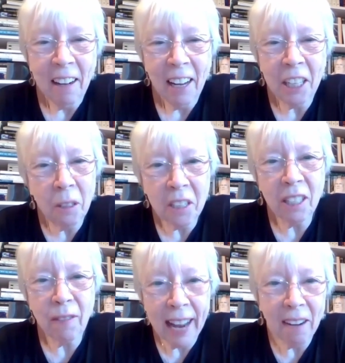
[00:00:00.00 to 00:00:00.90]
a
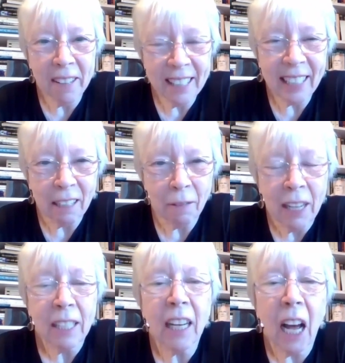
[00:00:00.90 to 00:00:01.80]
unitive narrative
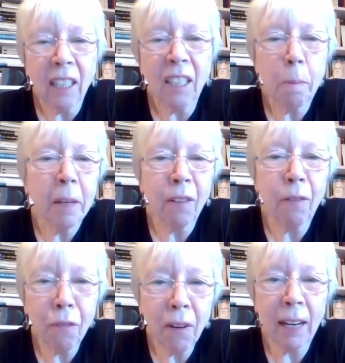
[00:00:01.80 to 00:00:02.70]
to underpin and
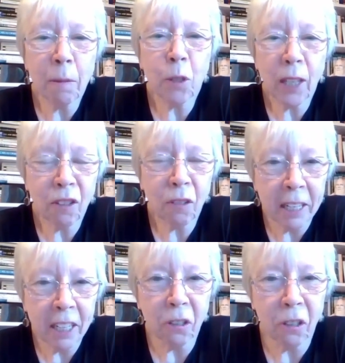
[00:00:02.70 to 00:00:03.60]
frame
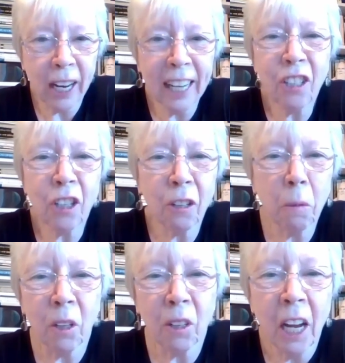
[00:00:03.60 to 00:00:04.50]
transformational change in the
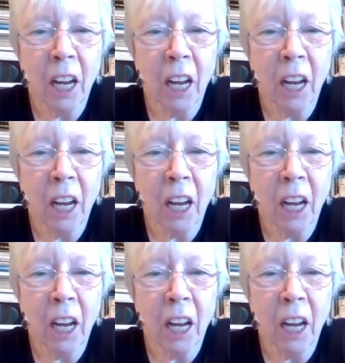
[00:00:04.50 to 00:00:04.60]
world.